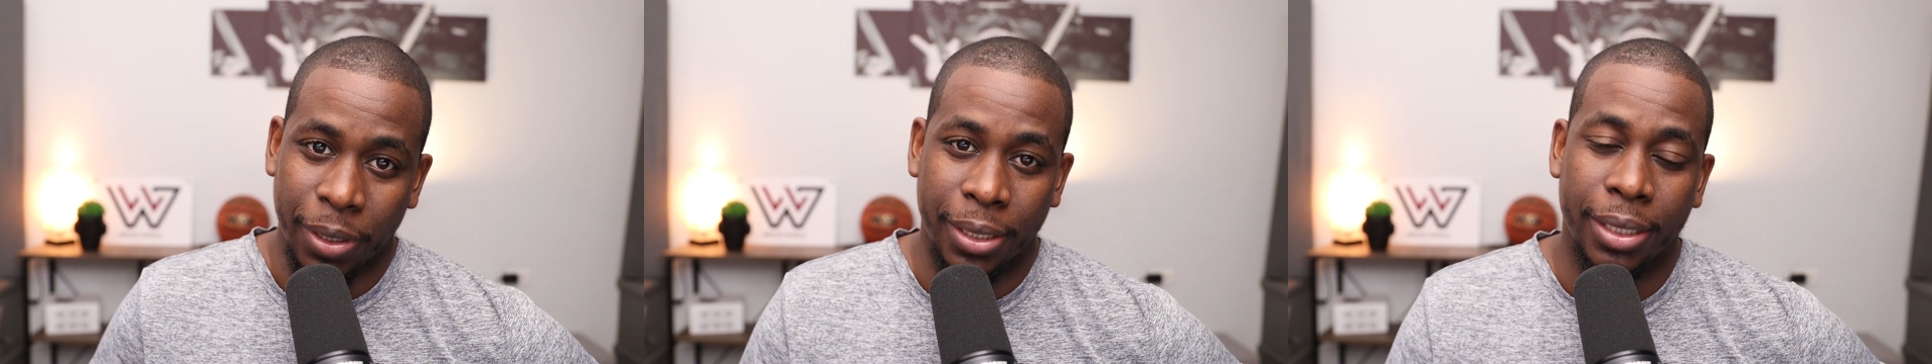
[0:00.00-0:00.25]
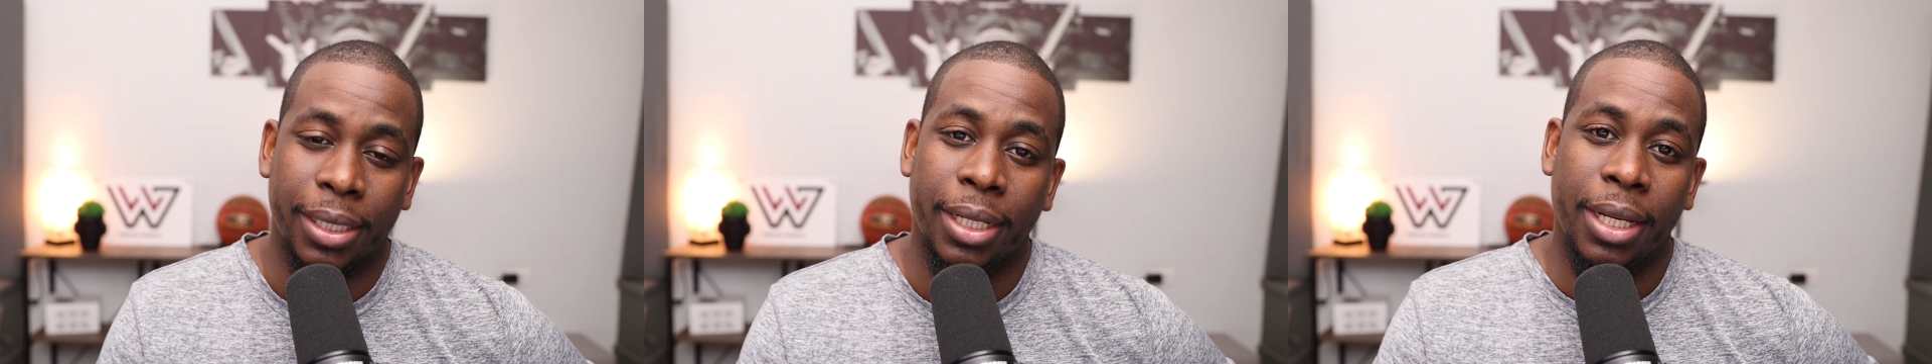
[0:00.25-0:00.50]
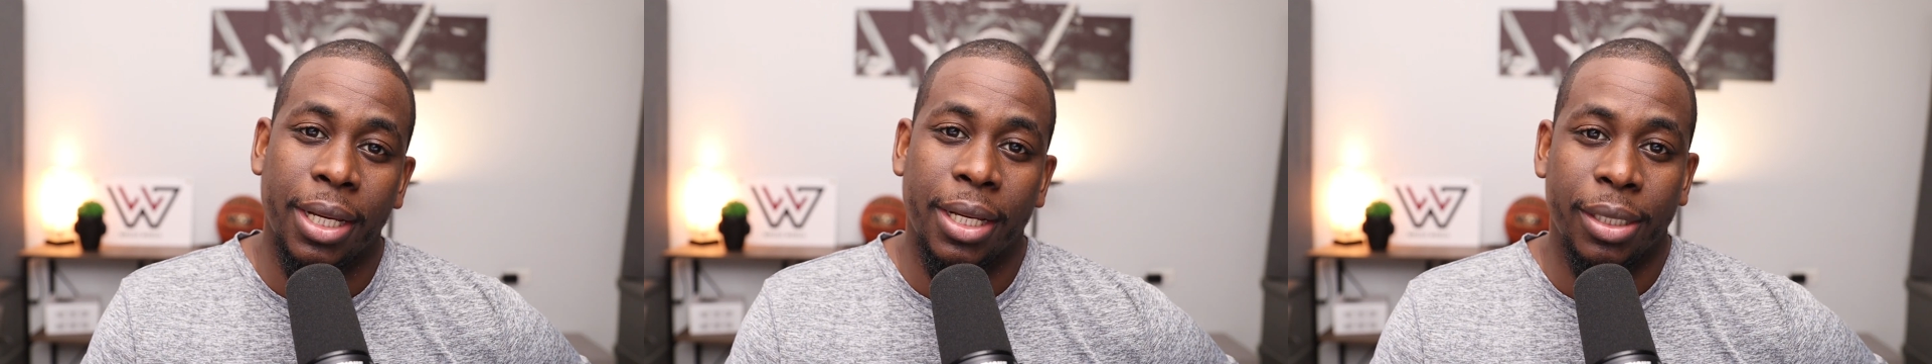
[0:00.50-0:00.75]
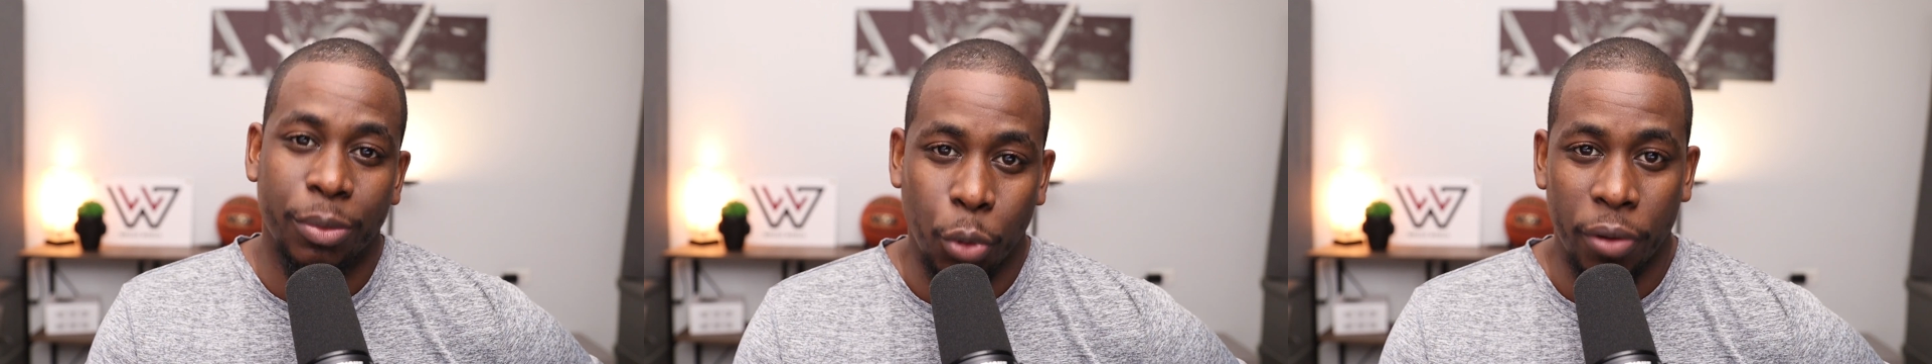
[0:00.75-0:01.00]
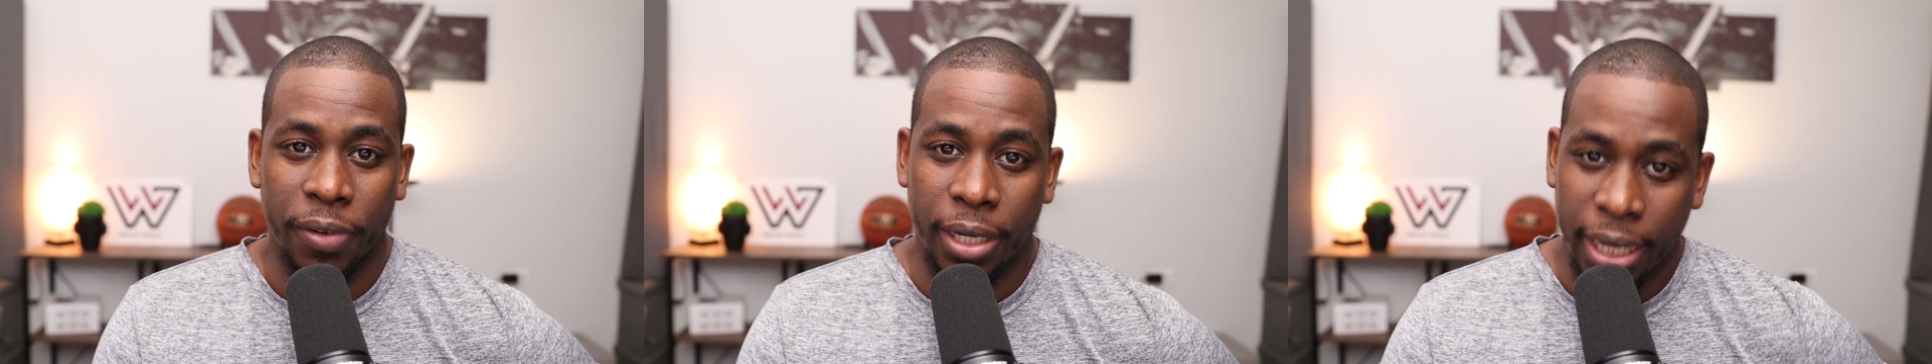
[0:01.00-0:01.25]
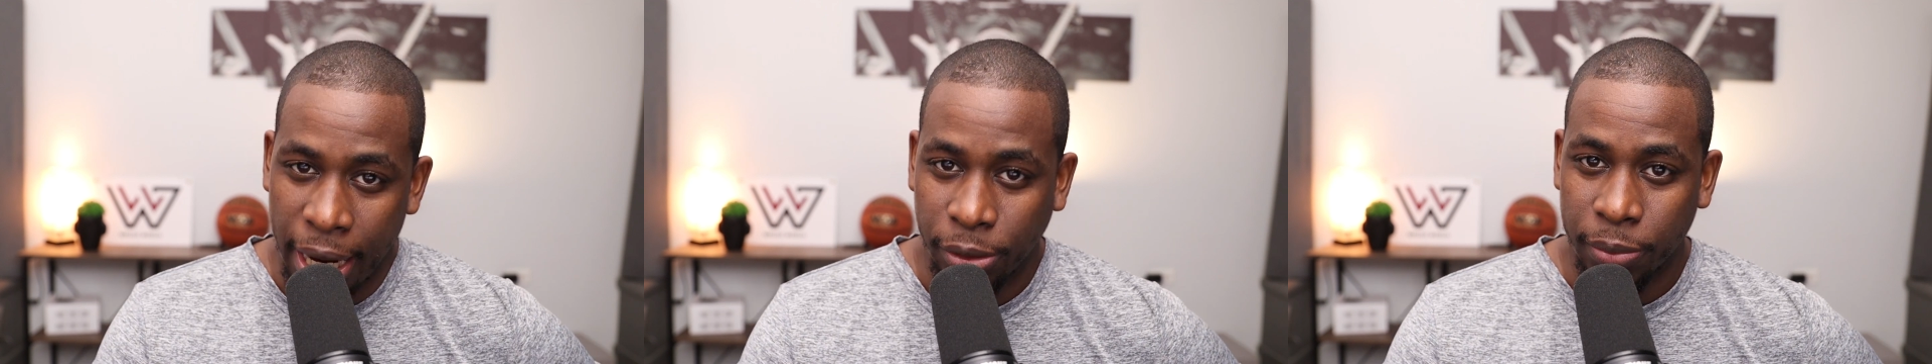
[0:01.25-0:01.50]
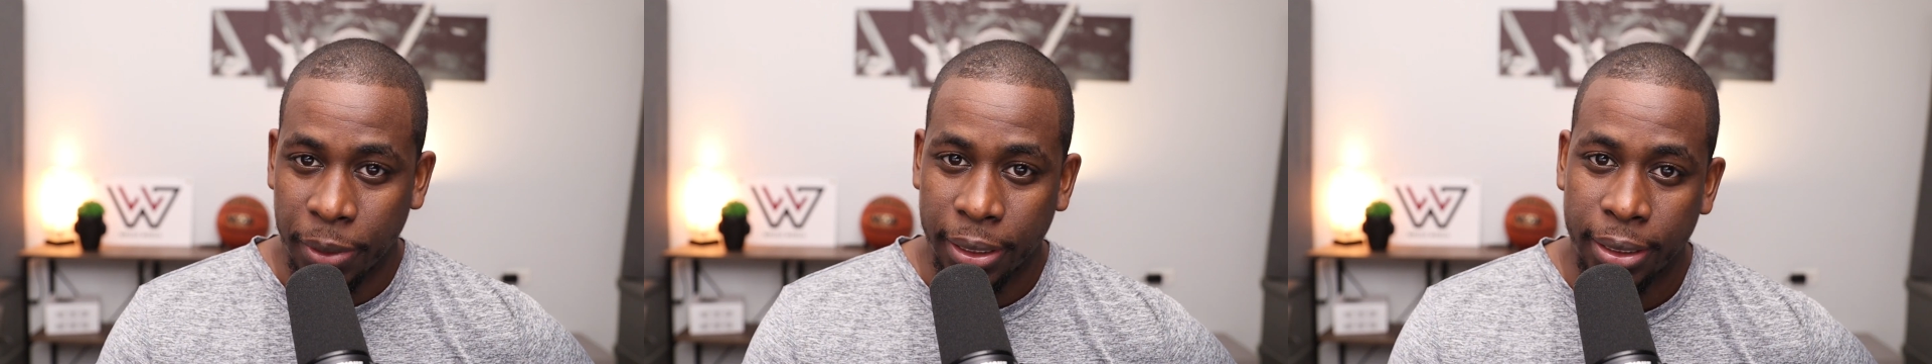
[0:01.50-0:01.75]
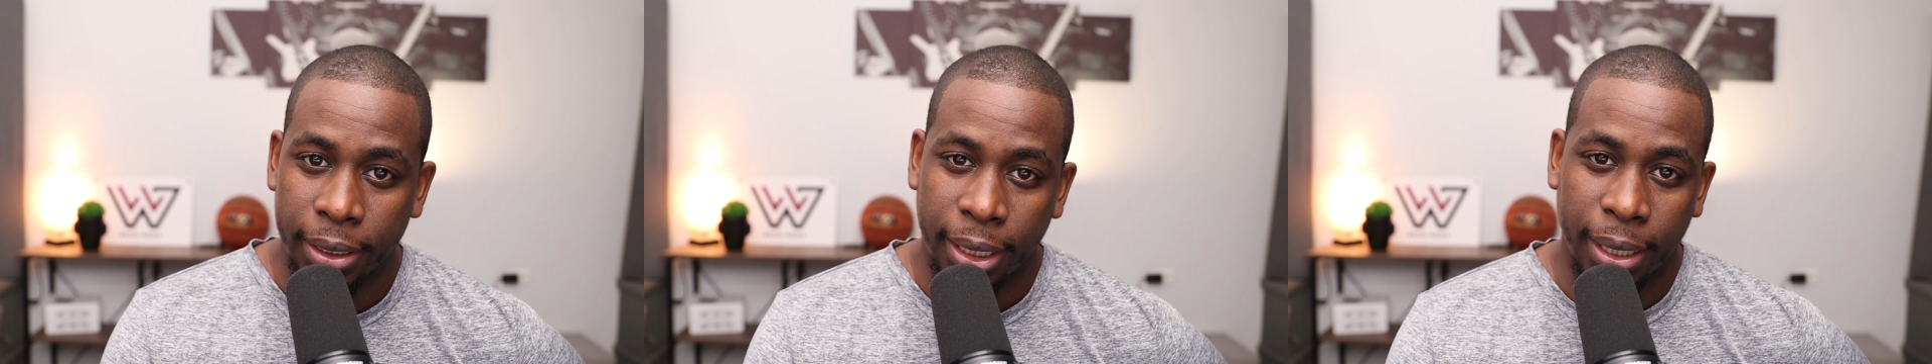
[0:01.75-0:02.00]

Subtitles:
but it's more of an announcement.